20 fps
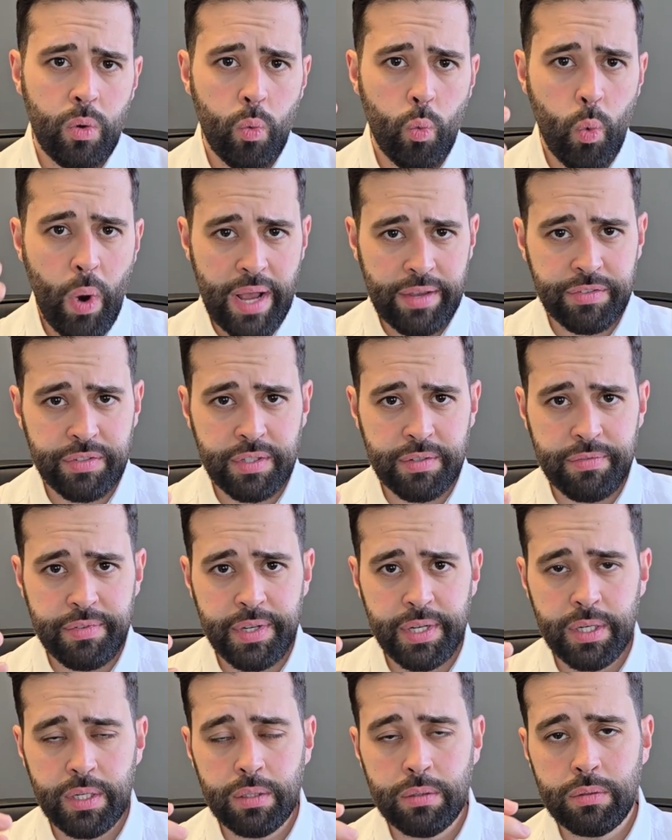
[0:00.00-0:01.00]
west of
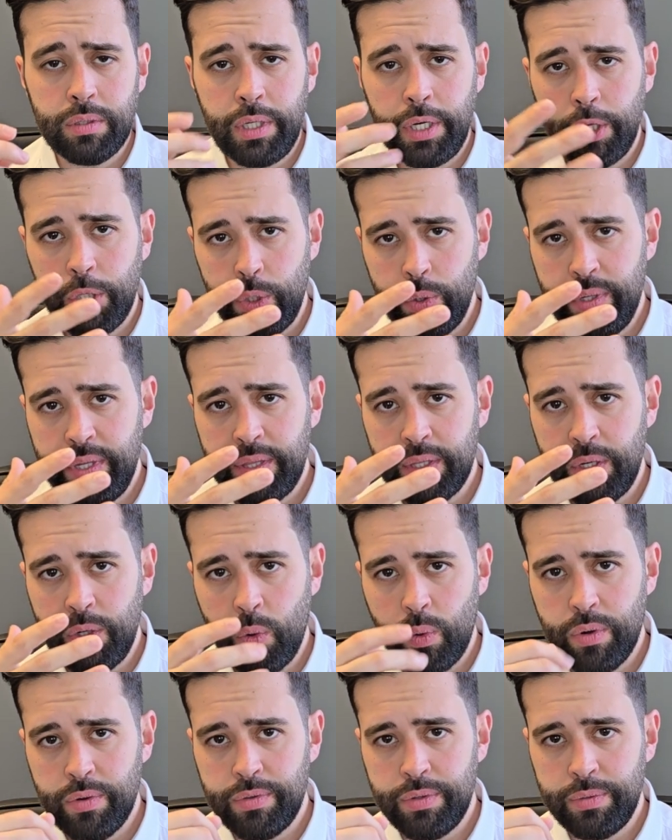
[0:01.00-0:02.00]
here, including the
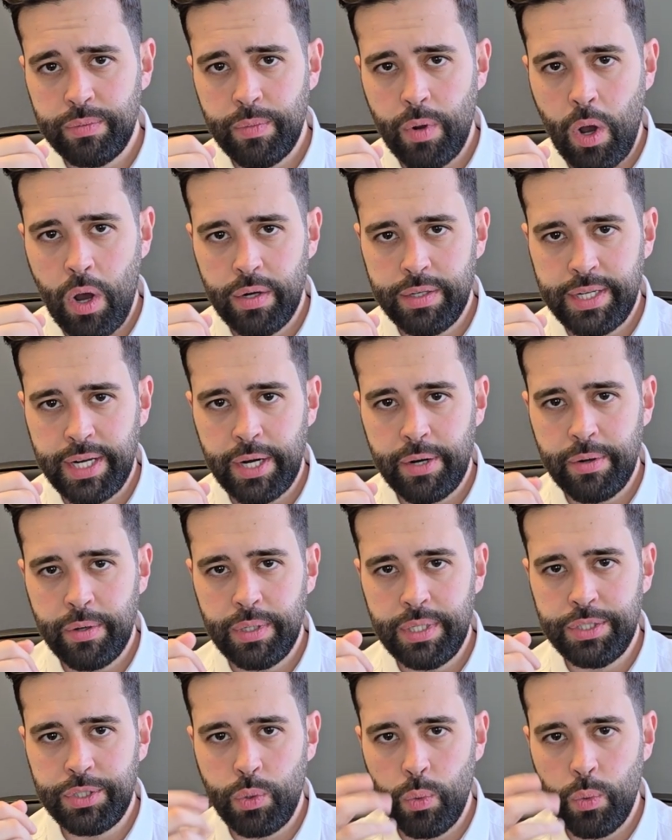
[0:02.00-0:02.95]
Northern Ontario, is